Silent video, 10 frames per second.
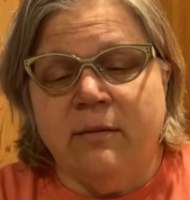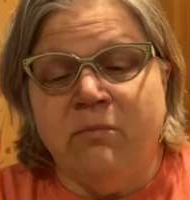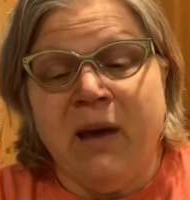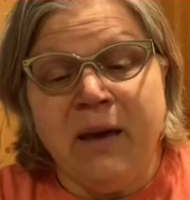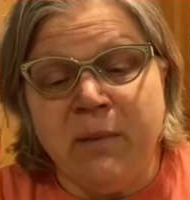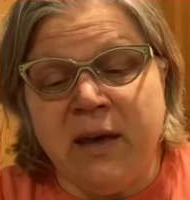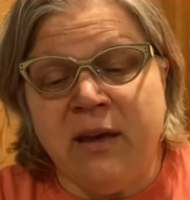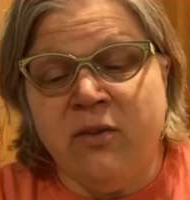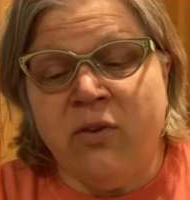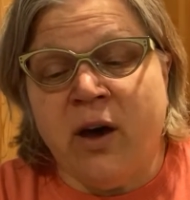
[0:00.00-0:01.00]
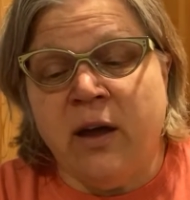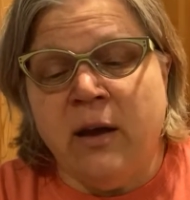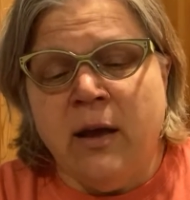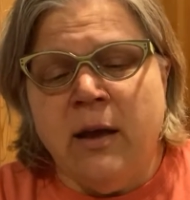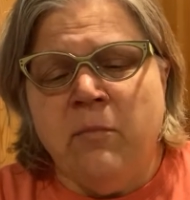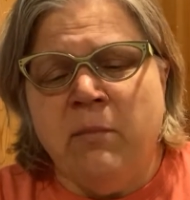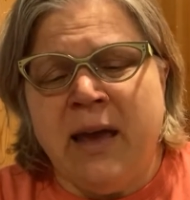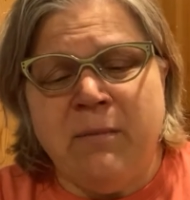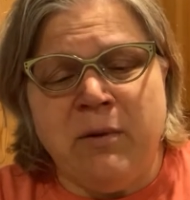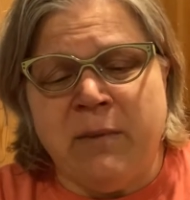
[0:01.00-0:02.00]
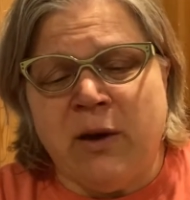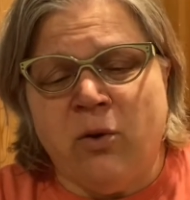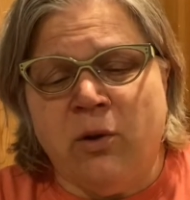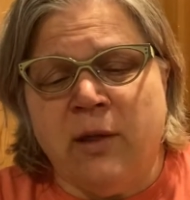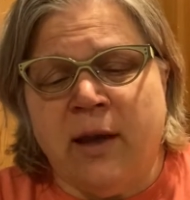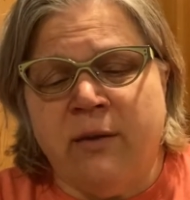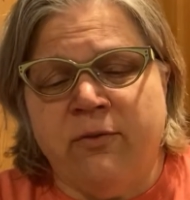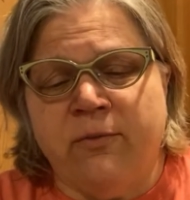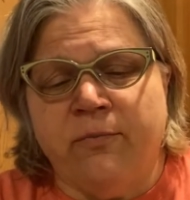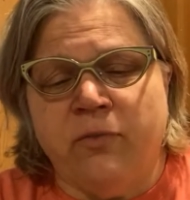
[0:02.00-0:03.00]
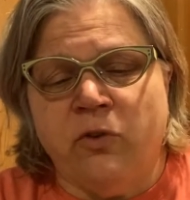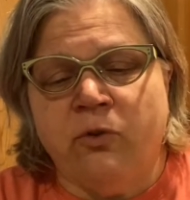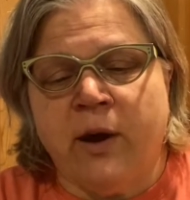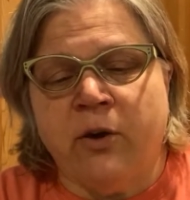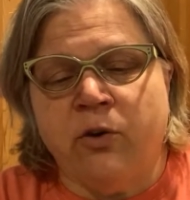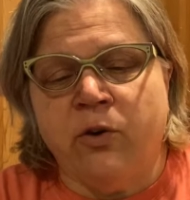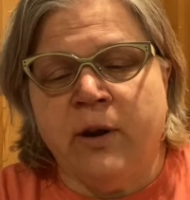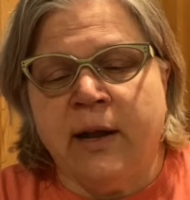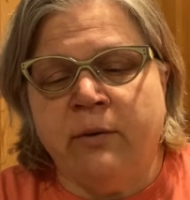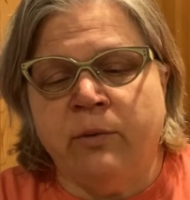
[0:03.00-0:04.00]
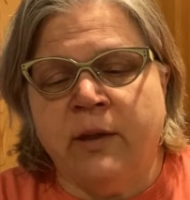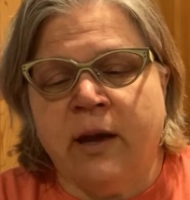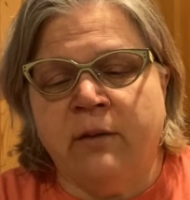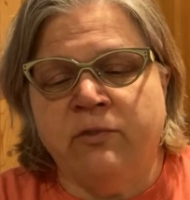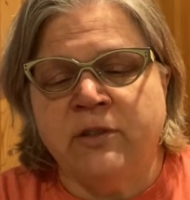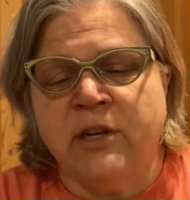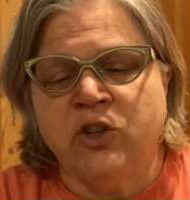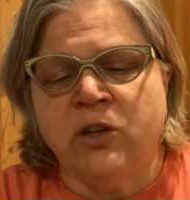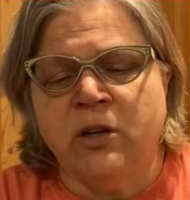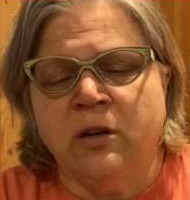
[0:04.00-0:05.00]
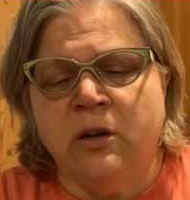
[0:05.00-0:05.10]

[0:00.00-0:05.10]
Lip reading: Maybe, he thought, maybe my whole life. Gregor hurried on with the conversation.